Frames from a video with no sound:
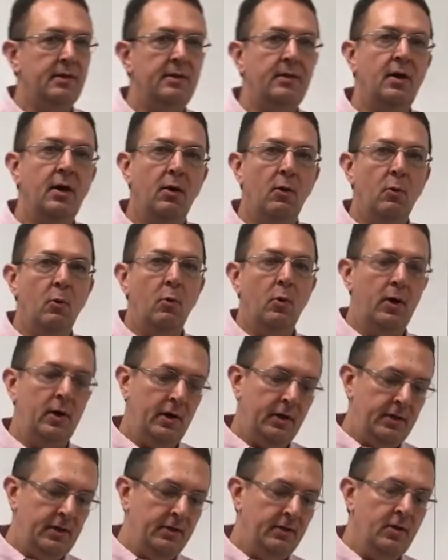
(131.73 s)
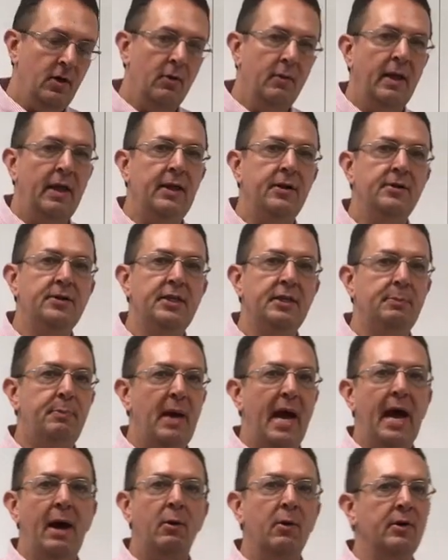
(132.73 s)
no energy,
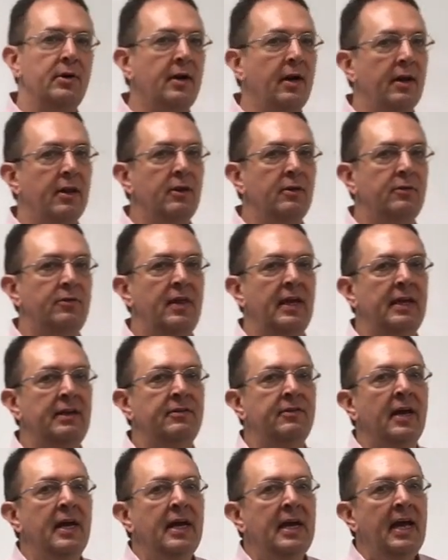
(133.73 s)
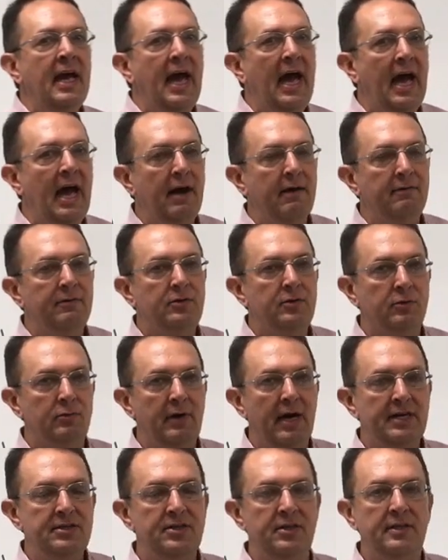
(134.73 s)
power, none of those things have
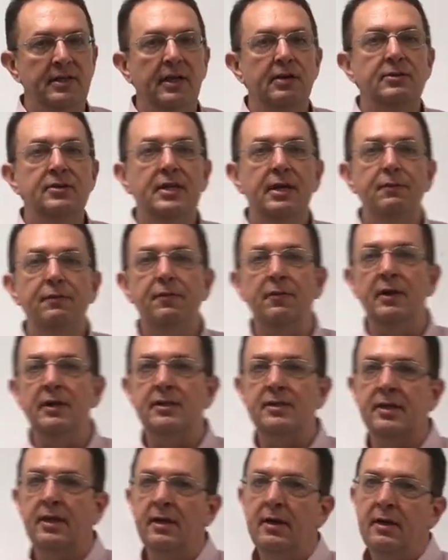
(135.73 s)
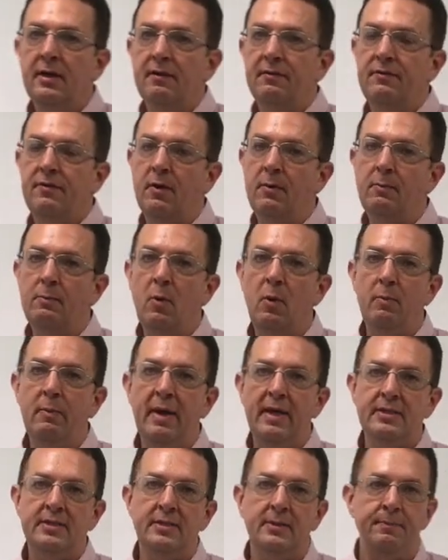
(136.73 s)
direction. They're different from
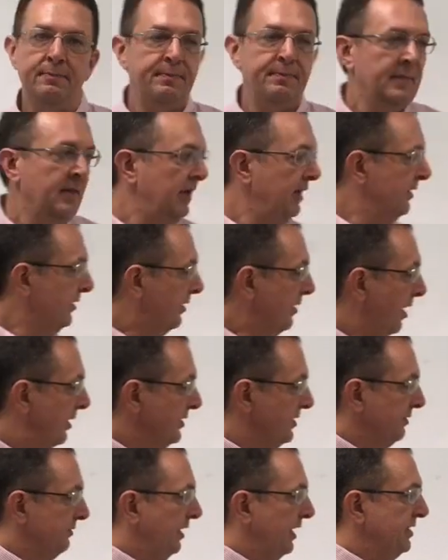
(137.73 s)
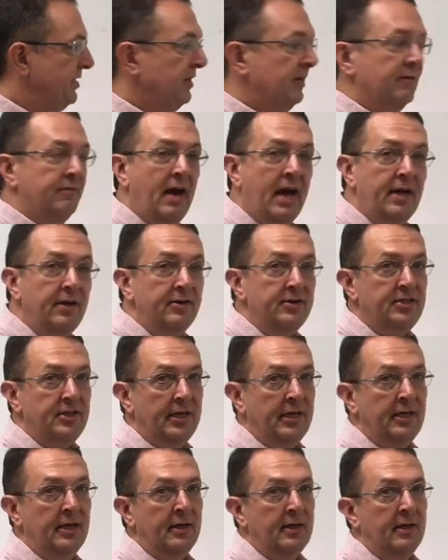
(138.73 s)
momentum. And the conservation of
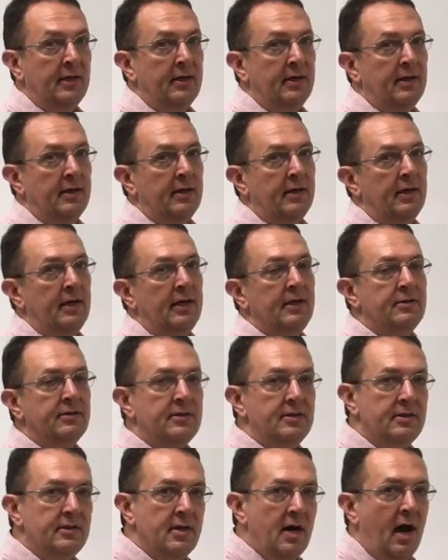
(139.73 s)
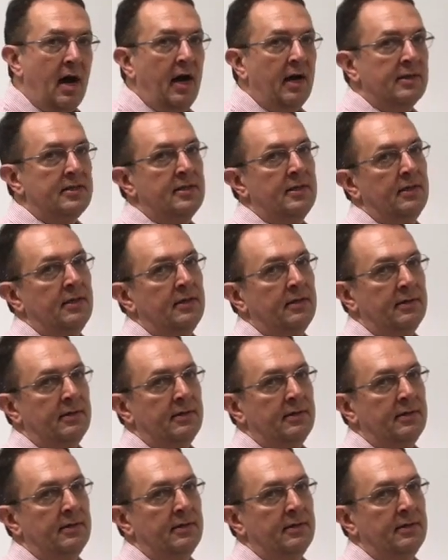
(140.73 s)
energy is not